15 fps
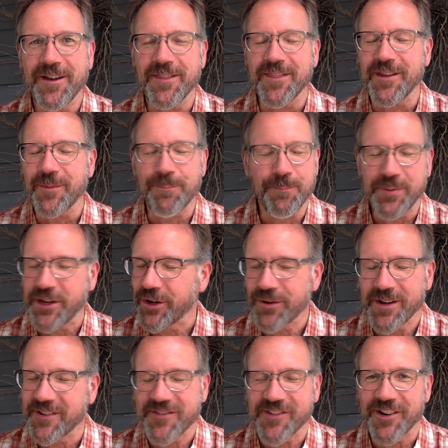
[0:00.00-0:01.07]
the
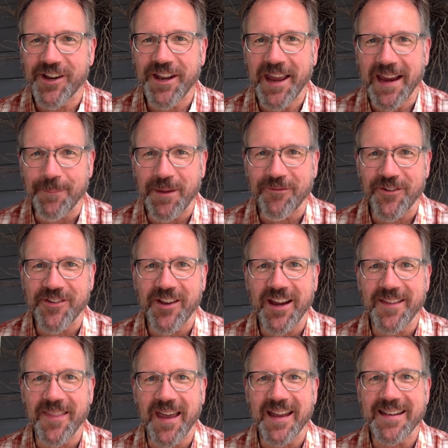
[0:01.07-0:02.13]
purists are going to hate me for
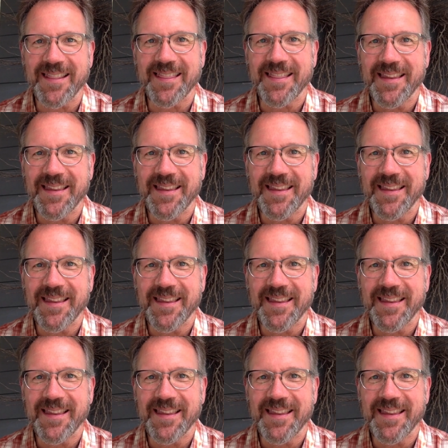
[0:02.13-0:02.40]
saying that,